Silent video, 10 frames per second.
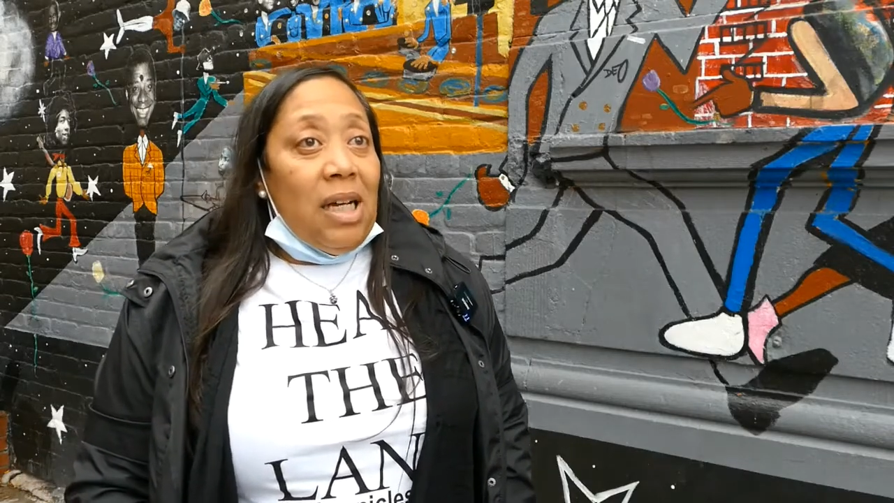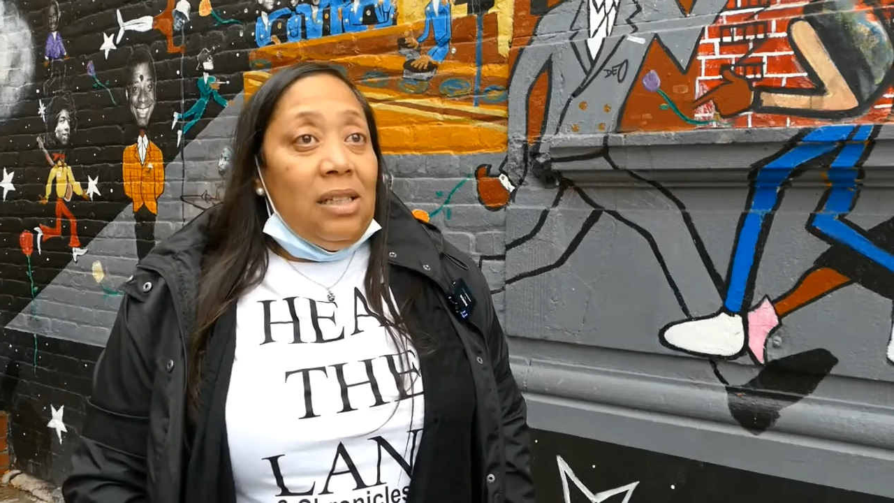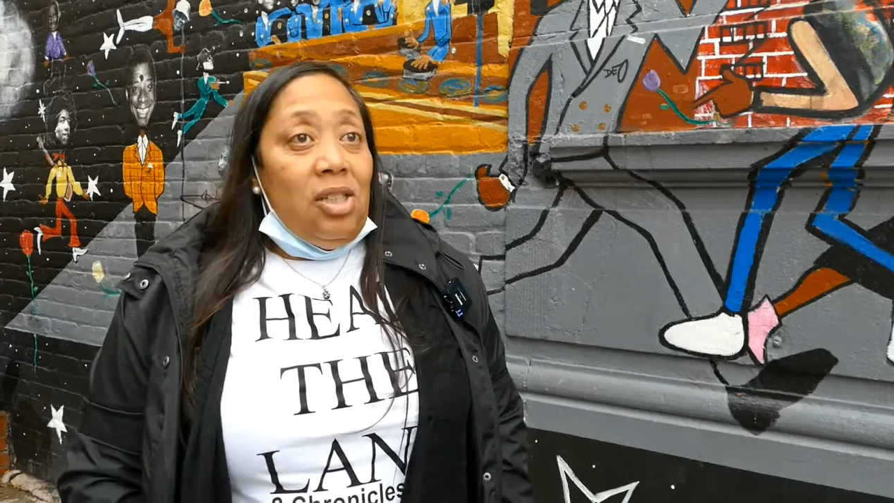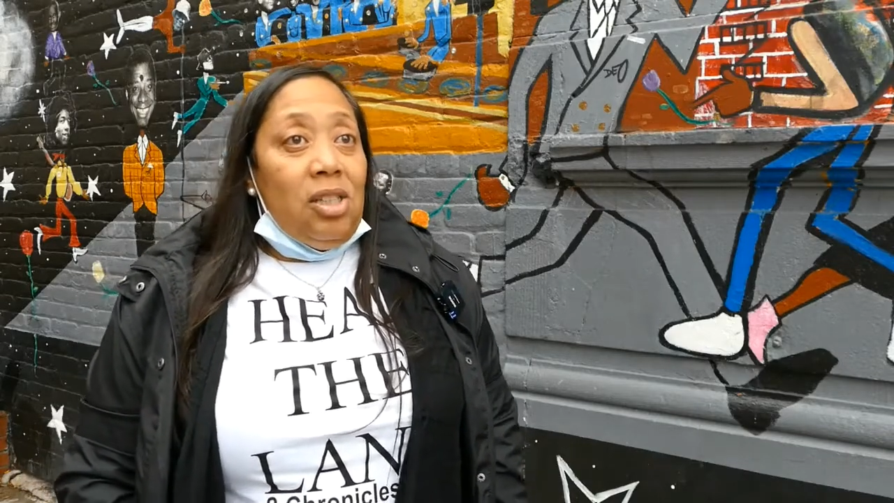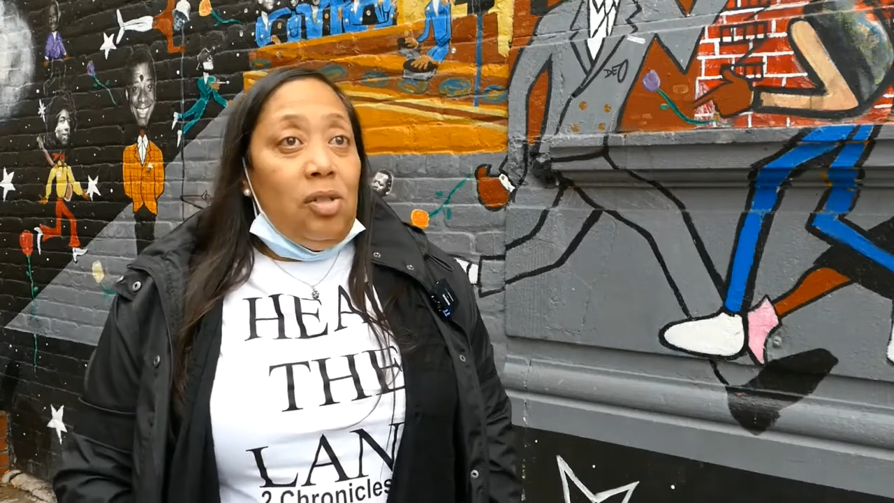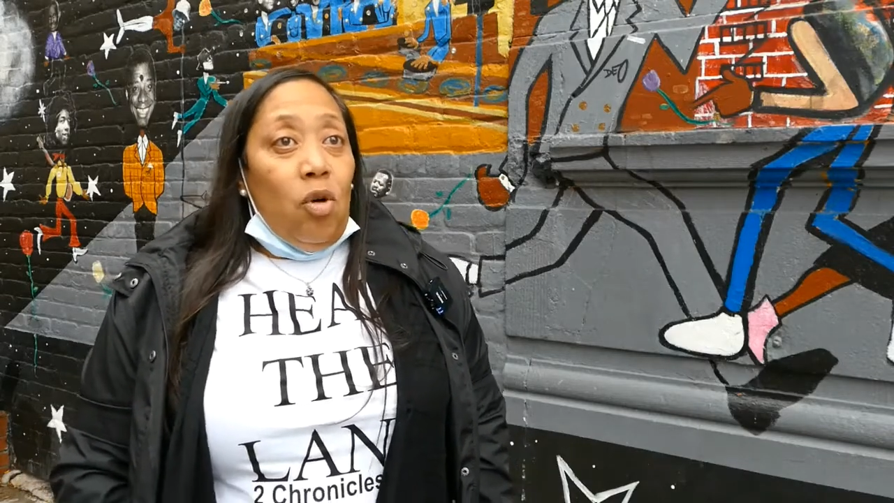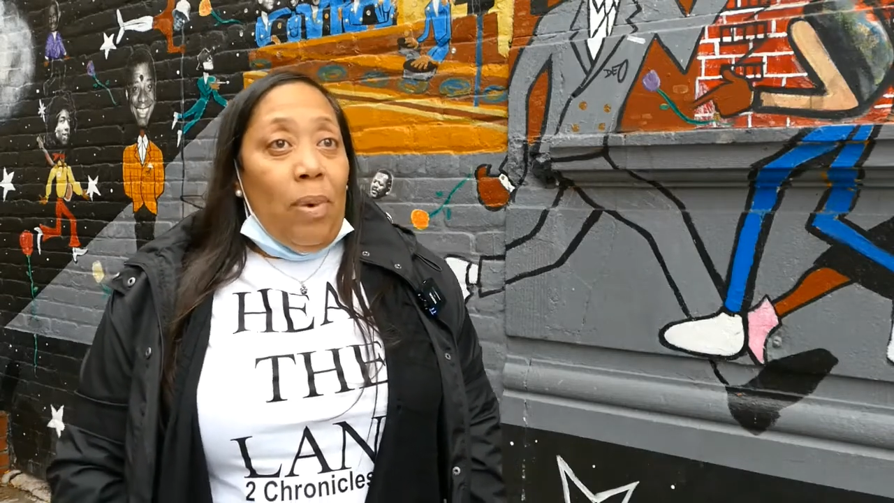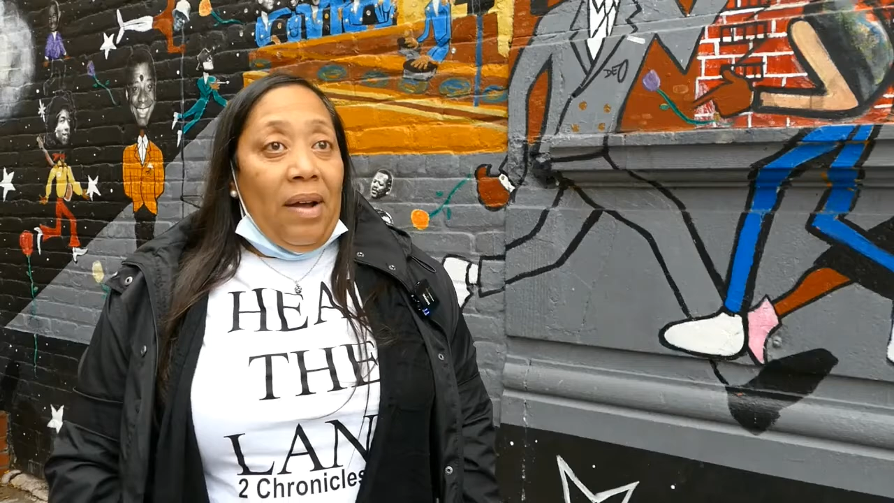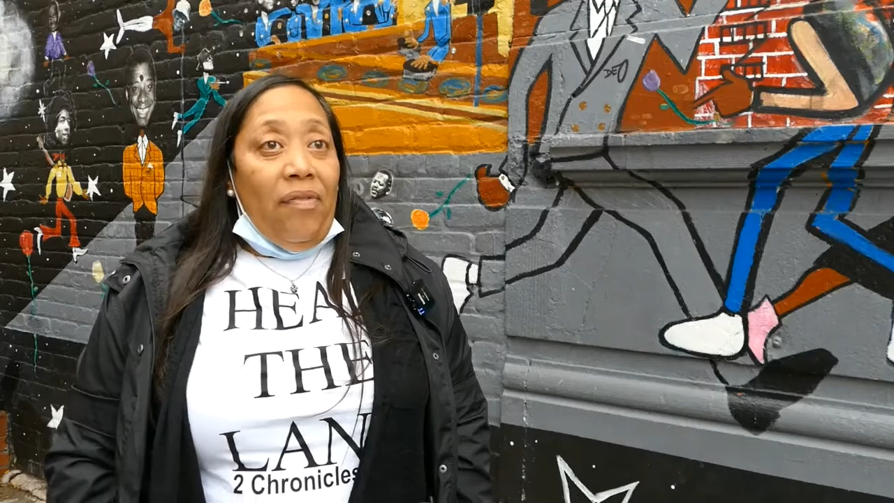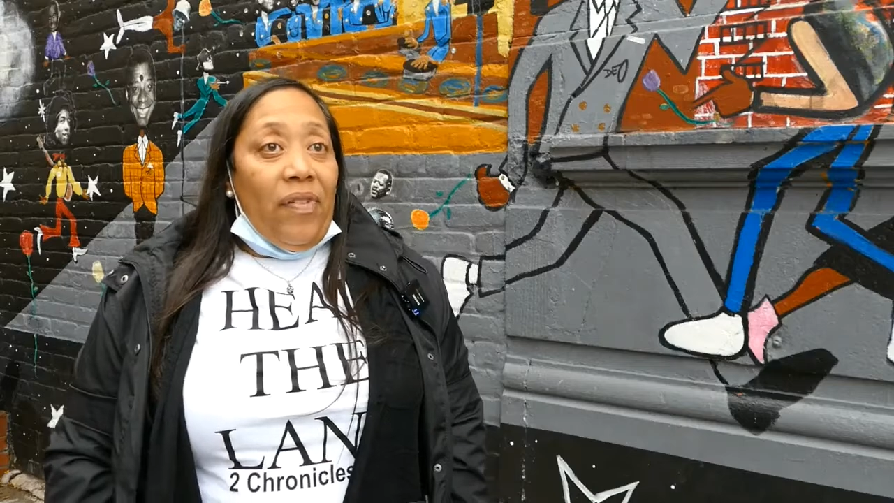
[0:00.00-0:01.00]
I just know
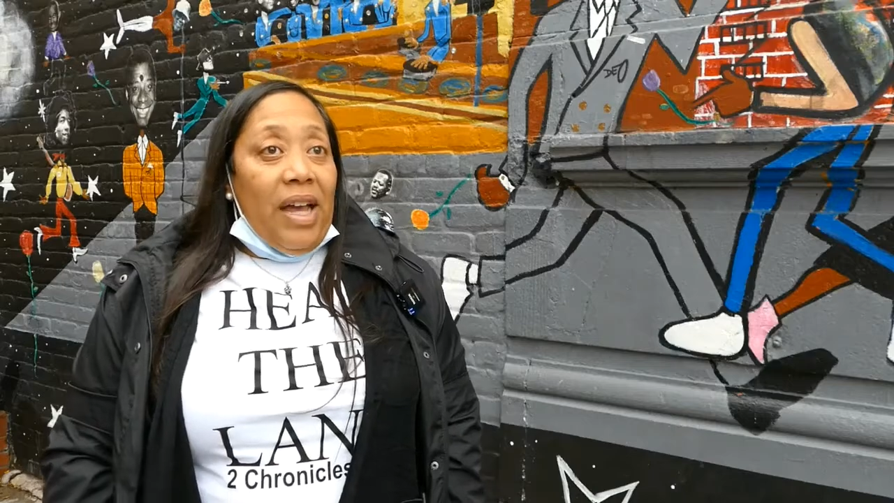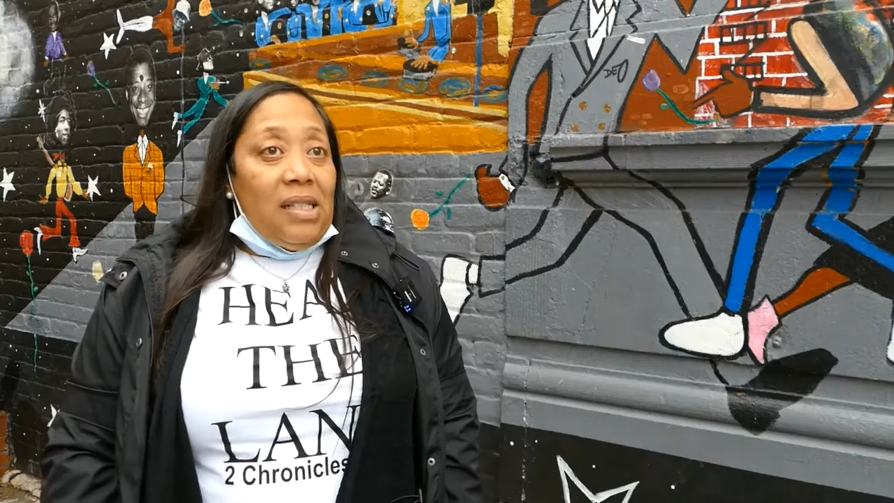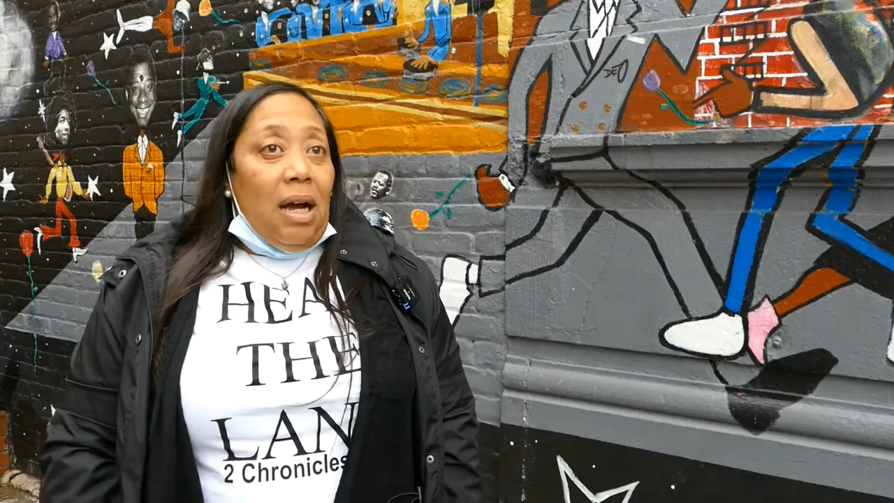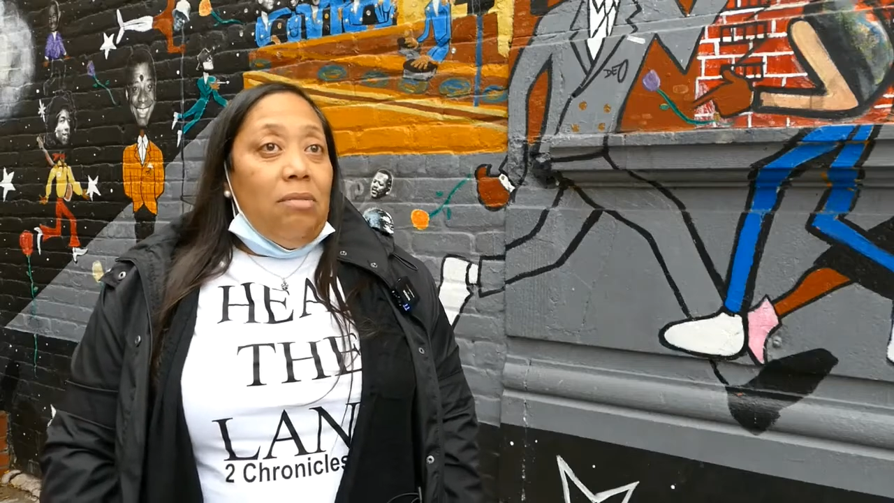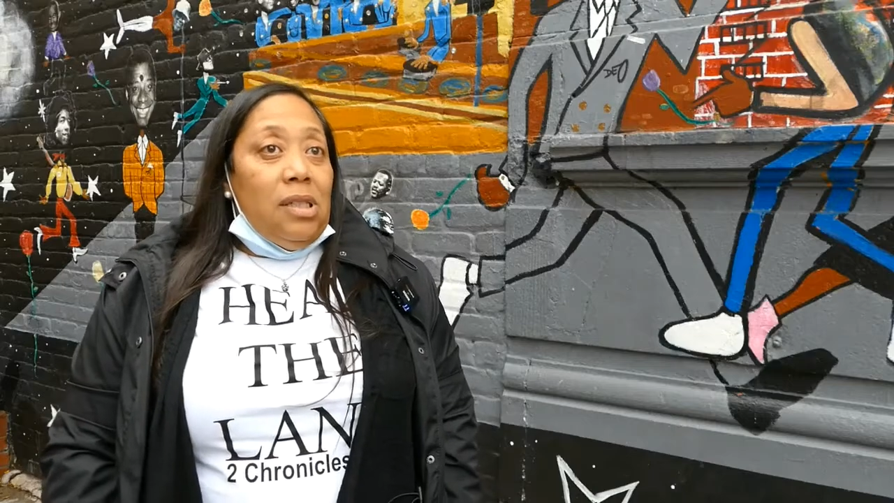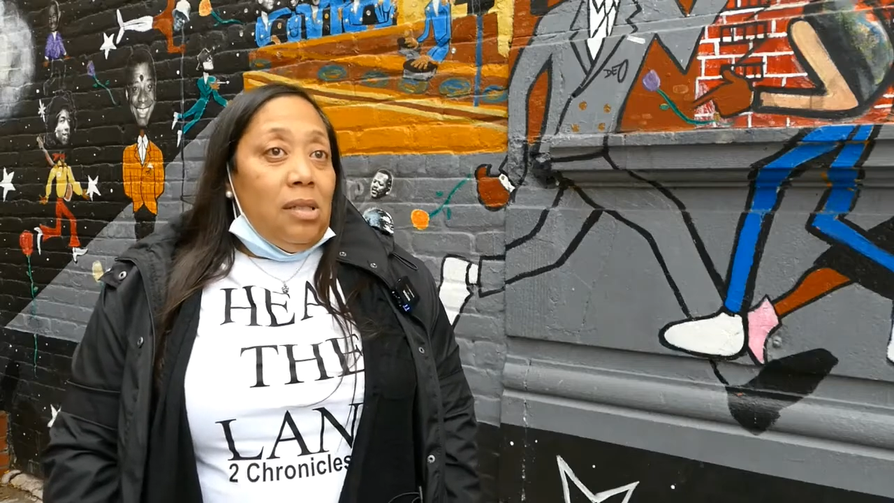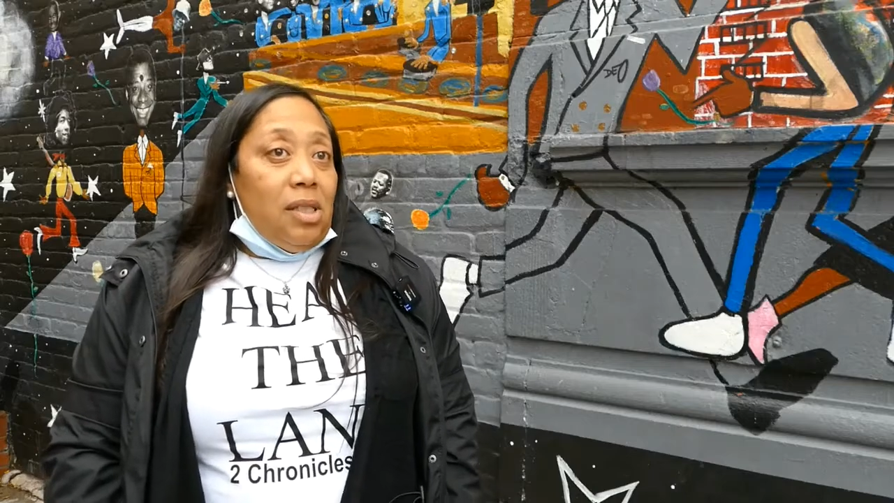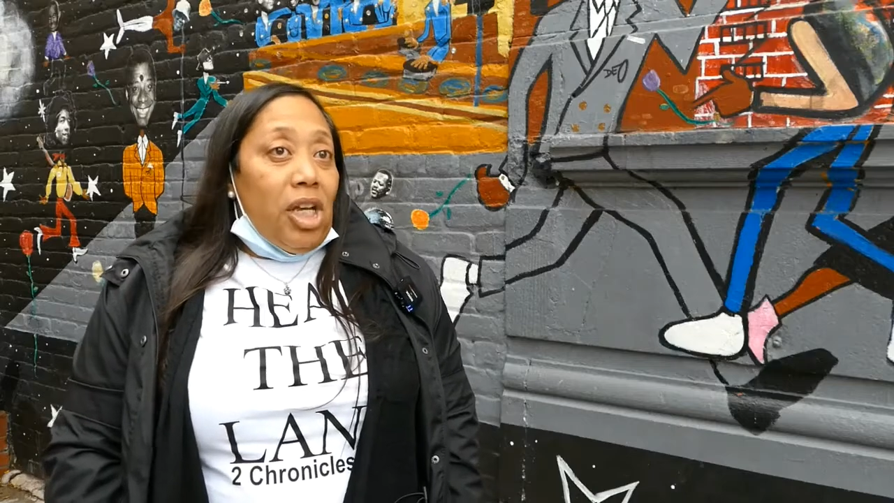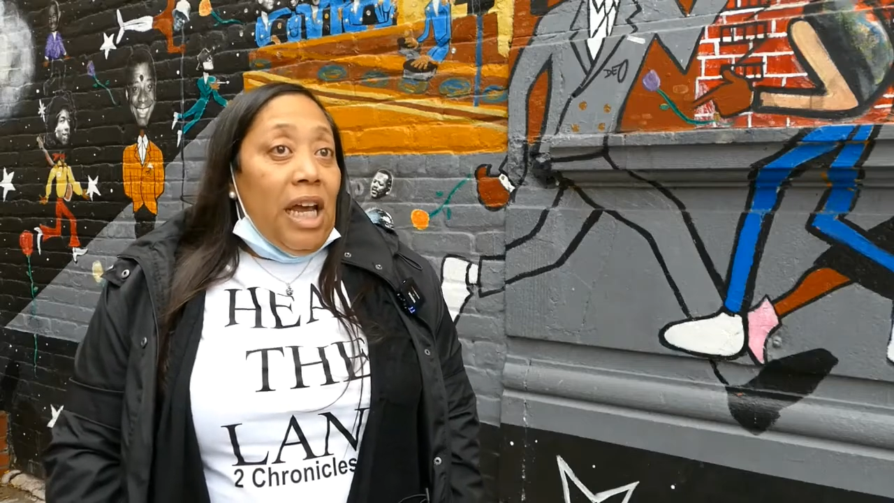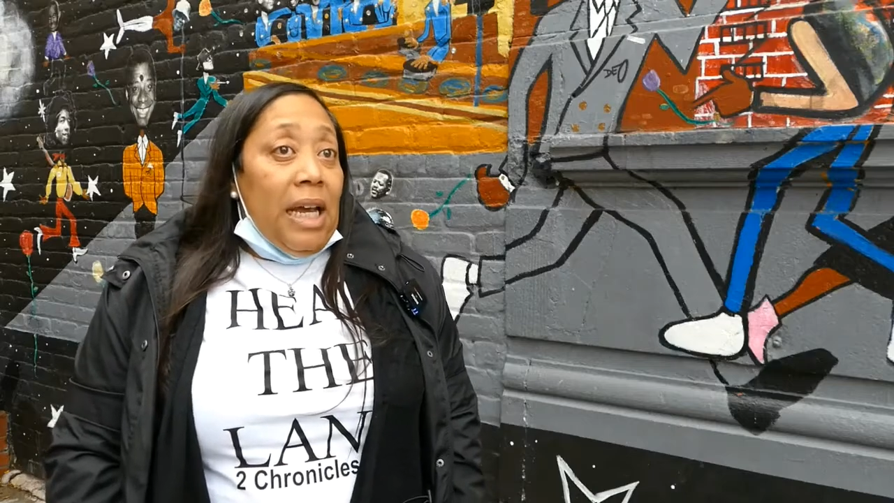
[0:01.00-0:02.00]
by face. I was
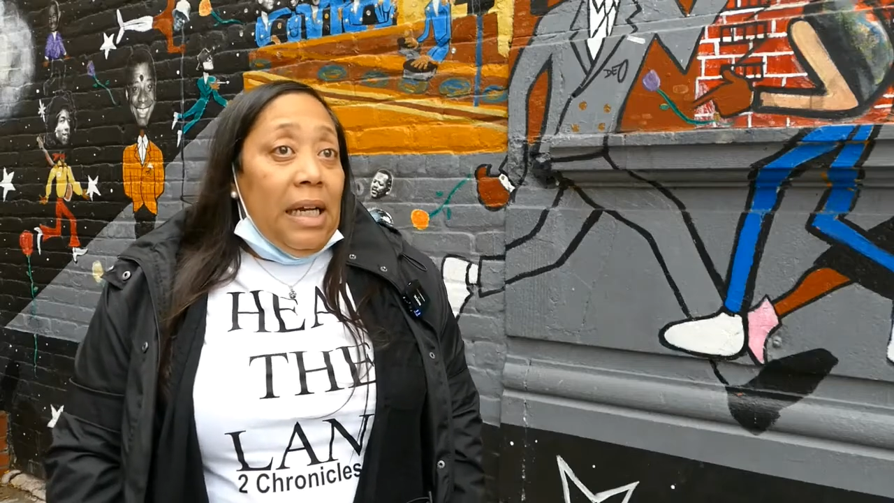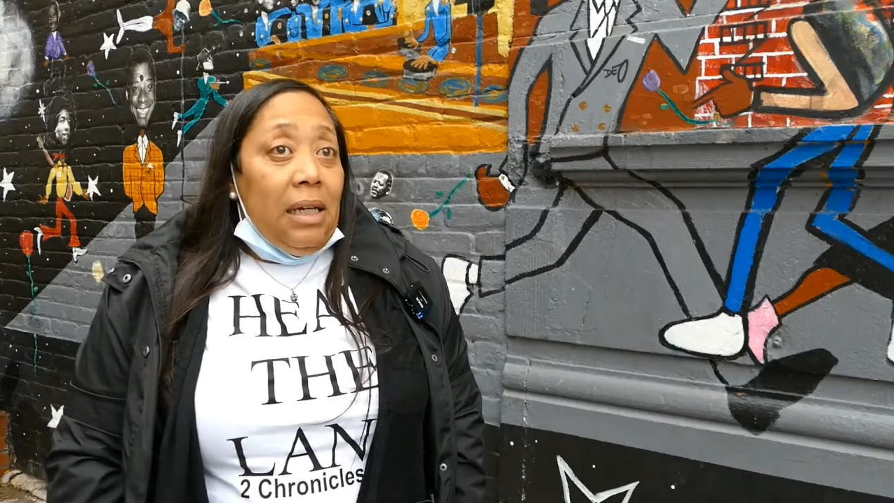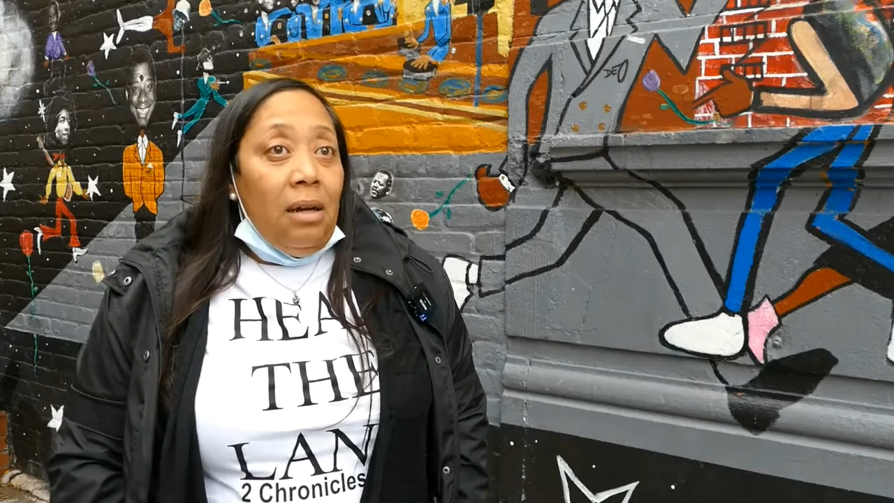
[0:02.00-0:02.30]
a teen.